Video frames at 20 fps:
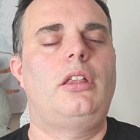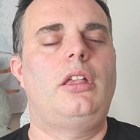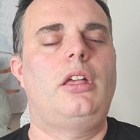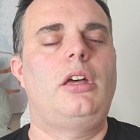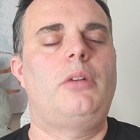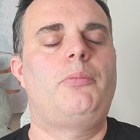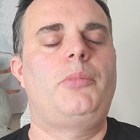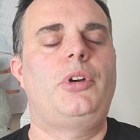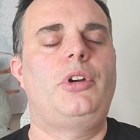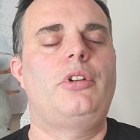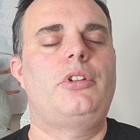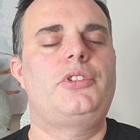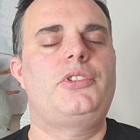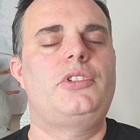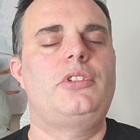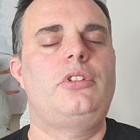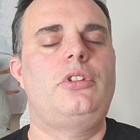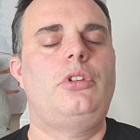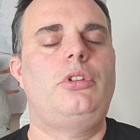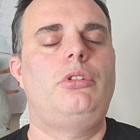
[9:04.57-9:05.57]
a
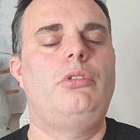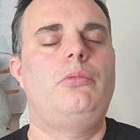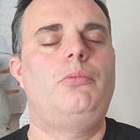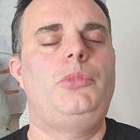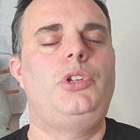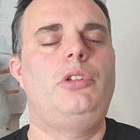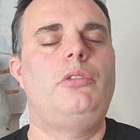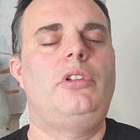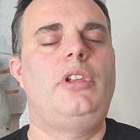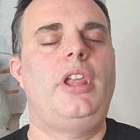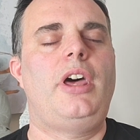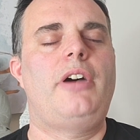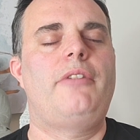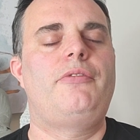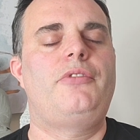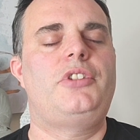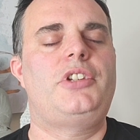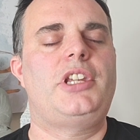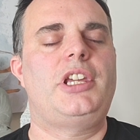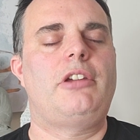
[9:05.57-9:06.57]
person whom you
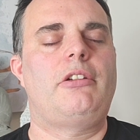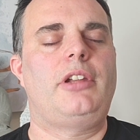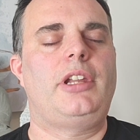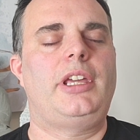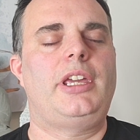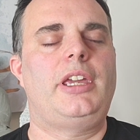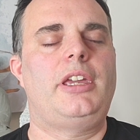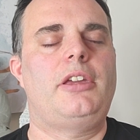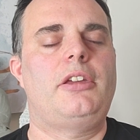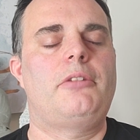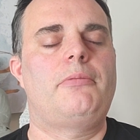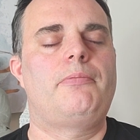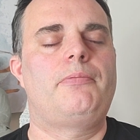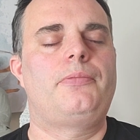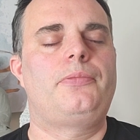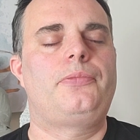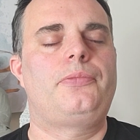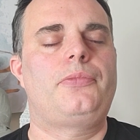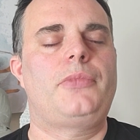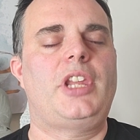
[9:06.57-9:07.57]
love dearly
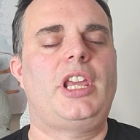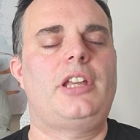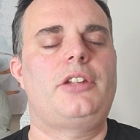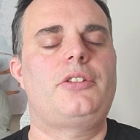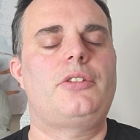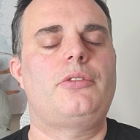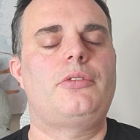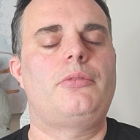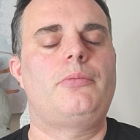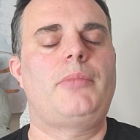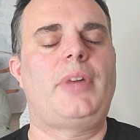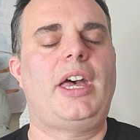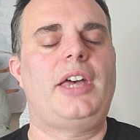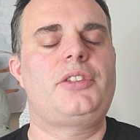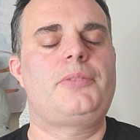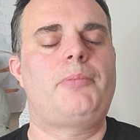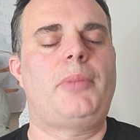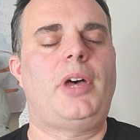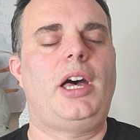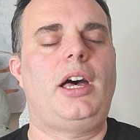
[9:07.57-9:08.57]
and whom
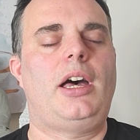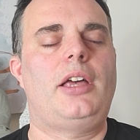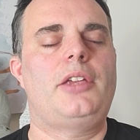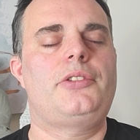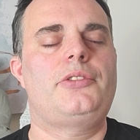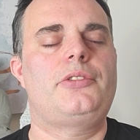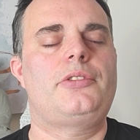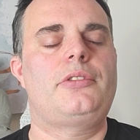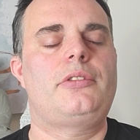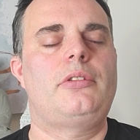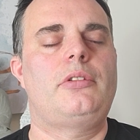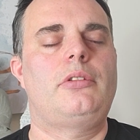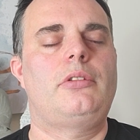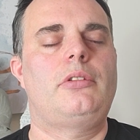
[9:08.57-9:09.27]
has passed.